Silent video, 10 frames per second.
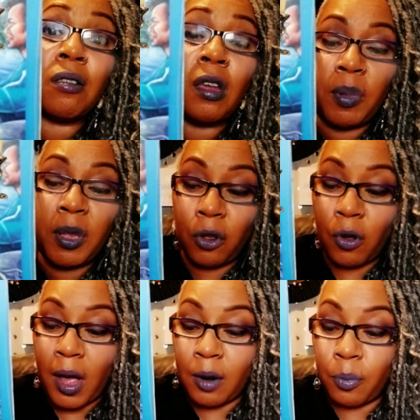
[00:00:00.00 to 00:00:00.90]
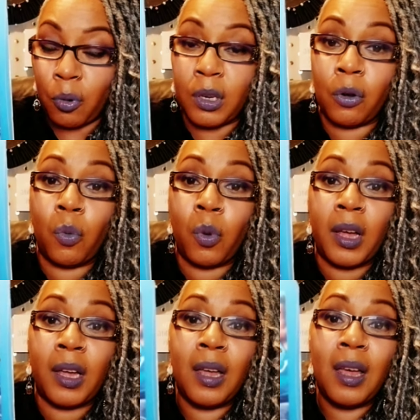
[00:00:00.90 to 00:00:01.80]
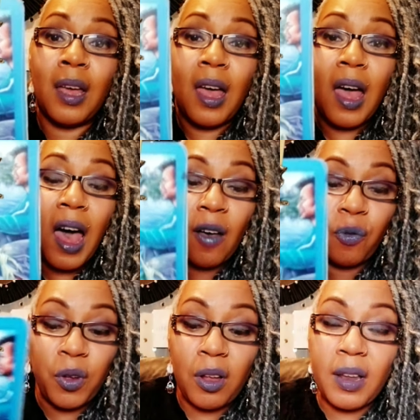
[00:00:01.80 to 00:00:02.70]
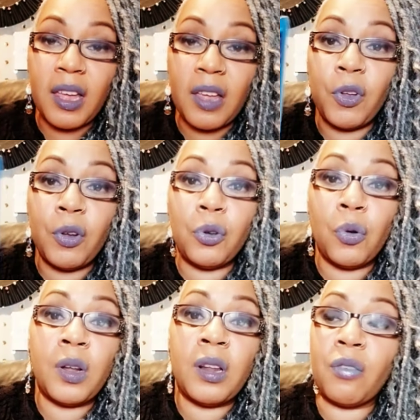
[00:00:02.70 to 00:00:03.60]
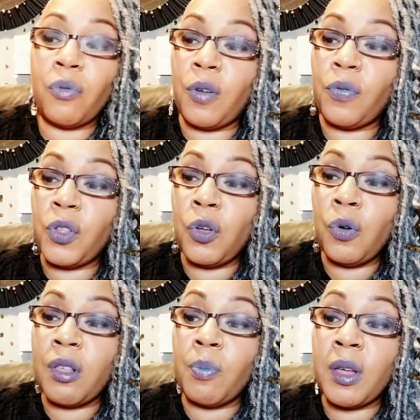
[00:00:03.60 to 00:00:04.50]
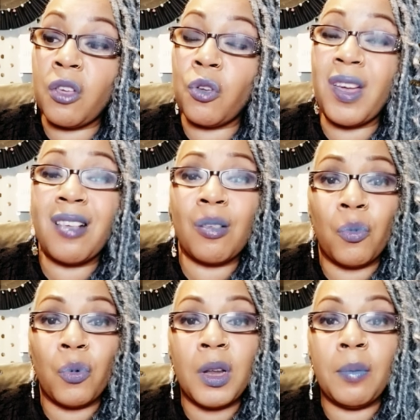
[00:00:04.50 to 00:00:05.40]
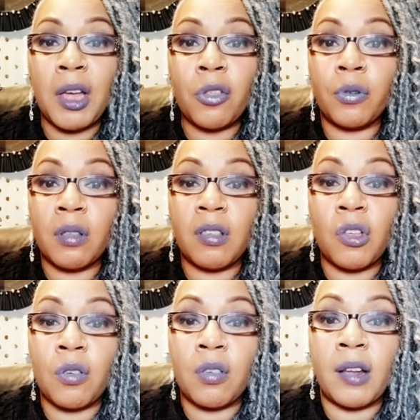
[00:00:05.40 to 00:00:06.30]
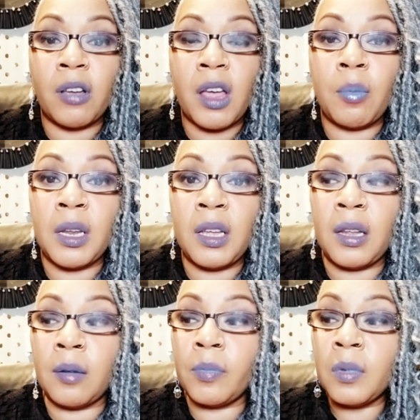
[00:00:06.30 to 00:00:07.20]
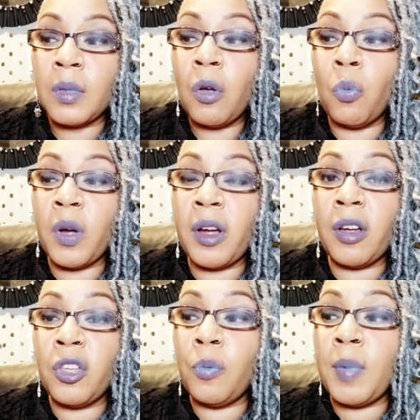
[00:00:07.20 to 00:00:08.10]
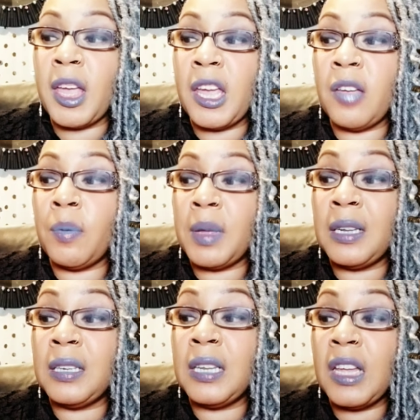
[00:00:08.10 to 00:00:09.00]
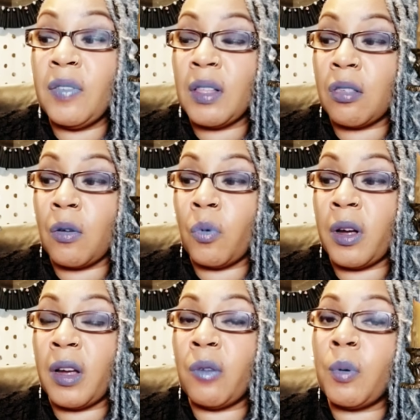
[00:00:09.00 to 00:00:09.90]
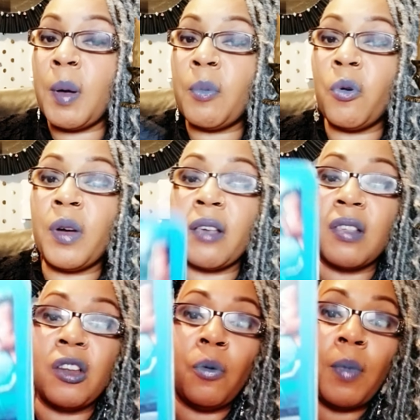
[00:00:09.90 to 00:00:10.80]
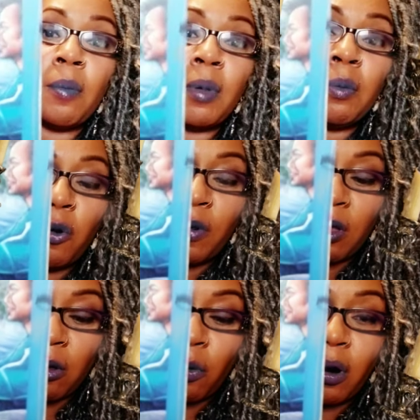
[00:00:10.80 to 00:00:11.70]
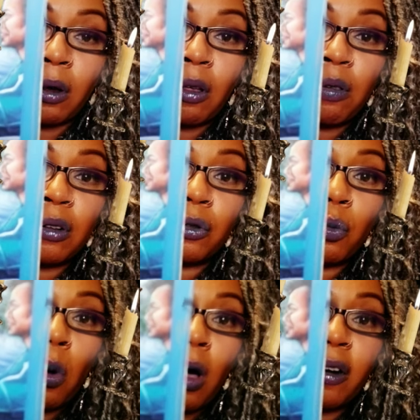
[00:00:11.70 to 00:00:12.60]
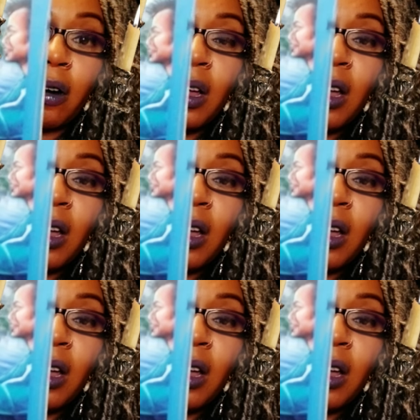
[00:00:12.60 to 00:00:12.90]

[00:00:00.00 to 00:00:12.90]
going to be you kind of pulling away. I feel like if you're doing this for a few, it's because you got some really major decisions that are coming in where you may even be leaving somewhere. And remember where I said you might be moving somewhere closer to water?